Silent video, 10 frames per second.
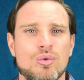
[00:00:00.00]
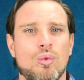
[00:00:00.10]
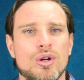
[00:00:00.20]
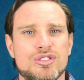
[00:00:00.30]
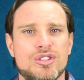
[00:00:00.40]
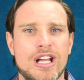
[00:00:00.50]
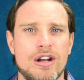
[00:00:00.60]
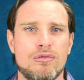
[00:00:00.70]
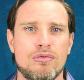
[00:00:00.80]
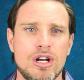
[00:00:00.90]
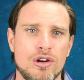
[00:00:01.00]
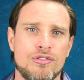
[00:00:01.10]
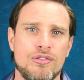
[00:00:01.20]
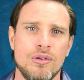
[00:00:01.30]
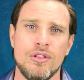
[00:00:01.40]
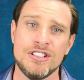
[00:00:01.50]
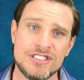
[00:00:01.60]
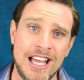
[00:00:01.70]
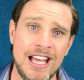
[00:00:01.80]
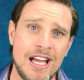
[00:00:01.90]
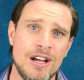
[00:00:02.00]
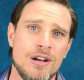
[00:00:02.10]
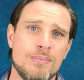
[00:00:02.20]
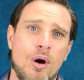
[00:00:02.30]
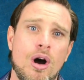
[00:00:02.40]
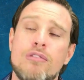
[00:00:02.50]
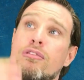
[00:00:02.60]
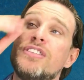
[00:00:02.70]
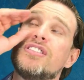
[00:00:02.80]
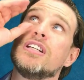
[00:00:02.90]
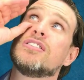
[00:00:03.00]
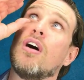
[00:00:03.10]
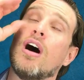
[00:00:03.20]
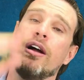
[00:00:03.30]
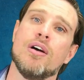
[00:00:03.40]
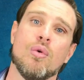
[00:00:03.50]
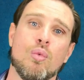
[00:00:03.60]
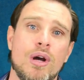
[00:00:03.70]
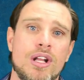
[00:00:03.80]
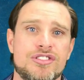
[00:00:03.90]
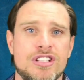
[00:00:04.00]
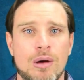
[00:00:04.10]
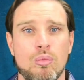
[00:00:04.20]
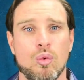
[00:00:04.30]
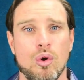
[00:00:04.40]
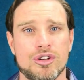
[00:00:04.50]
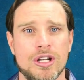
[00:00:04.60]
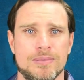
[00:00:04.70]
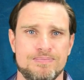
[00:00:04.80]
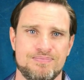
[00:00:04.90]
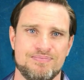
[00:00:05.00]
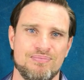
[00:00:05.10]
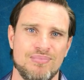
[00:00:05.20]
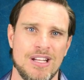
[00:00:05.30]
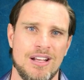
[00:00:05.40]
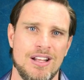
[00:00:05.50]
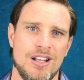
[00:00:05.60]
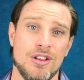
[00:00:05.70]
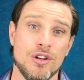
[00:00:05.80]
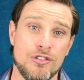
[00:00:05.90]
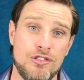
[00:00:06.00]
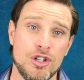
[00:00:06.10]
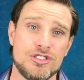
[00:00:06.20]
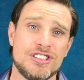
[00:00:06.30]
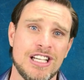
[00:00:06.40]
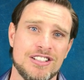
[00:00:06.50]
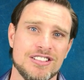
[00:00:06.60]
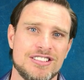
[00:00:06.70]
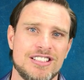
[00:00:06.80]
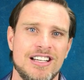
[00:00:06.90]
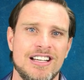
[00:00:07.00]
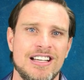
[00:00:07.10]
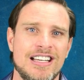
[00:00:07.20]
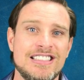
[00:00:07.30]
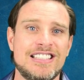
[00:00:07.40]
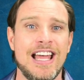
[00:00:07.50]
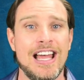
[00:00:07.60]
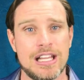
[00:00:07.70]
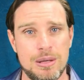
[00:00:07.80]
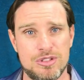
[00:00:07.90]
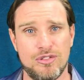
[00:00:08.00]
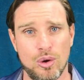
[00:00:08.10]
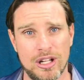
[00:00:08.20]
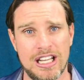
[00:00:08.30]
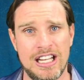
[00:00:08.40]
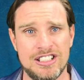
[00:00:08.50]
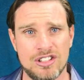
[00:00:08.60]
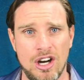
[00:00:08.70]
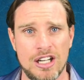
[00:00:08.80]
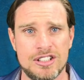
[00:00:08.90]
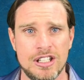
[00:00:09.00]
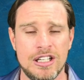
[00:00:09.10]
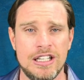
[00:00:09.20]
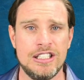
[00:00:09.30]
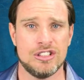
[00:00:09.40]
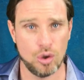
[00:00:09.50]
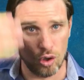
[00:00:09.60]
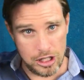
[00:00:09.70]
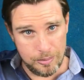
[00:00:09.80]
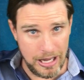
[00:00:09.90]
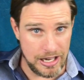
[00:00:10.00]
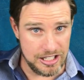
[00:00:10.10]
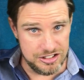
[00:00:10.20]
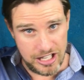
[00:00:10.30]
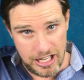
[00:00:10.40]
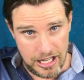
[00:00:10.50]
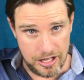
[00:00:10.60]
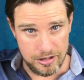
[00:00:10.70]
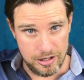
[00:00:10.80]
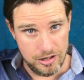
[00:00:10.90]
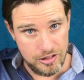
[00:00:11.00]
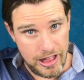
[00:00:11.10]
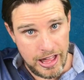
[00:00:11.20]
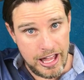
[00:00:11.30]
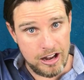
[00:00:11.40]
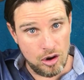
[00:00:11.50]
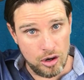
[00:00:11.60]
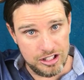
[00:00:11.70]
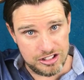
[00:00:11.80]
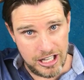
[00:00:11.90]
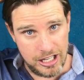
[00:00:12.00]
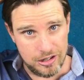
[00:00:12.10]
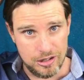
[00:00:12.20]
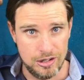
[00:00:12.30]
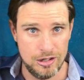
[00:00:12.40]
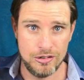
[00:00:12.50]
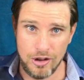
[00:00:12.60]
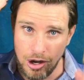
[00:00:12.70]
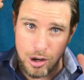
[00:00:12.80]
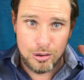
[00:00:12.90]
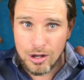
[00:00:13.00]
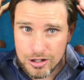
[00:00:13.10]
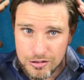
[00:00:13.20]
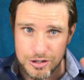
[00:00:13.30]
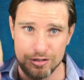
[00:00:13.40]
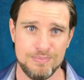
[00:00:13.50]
wants to get rid of his hair by rinsing his eye with some water. The first sentence, his hair keeps falling in his eyes, is talking about his hair, the hair on his head, the whole lot of it.